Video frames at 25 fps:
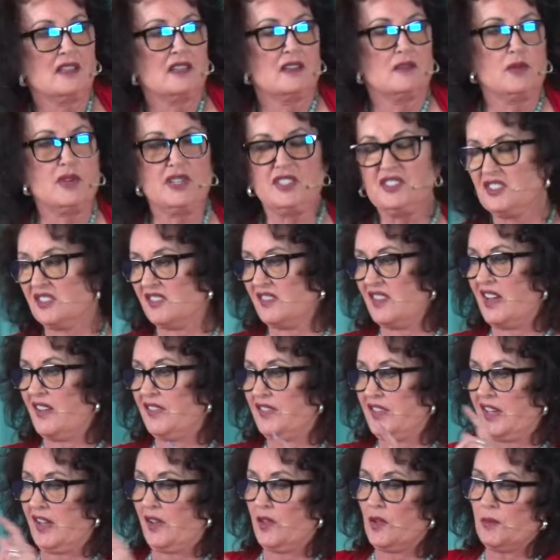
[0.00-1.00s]
we just thought
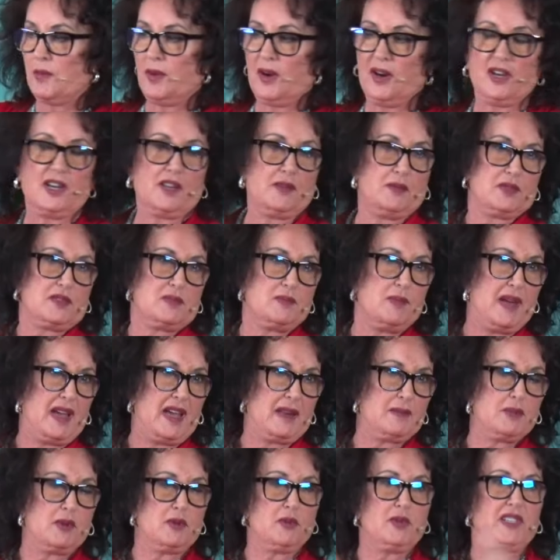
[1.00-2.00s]
the other party was
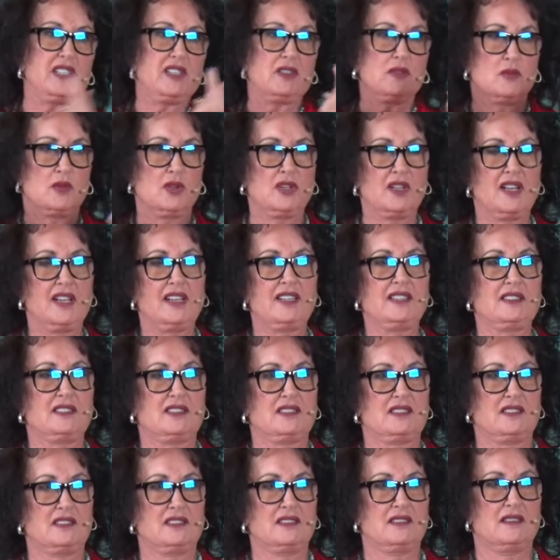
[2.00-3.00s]
bad, but we didn't
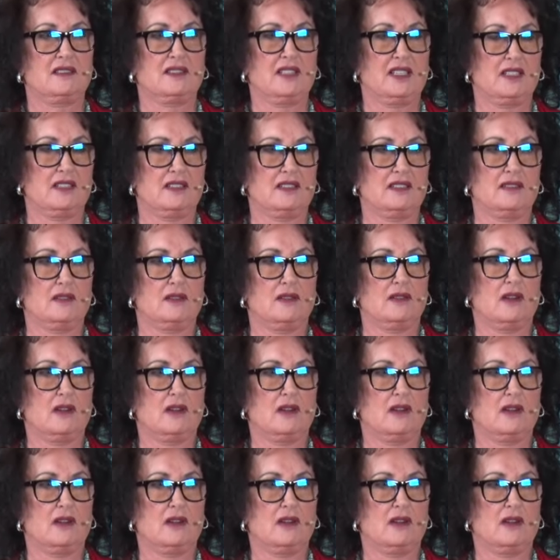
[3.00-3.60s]
realize that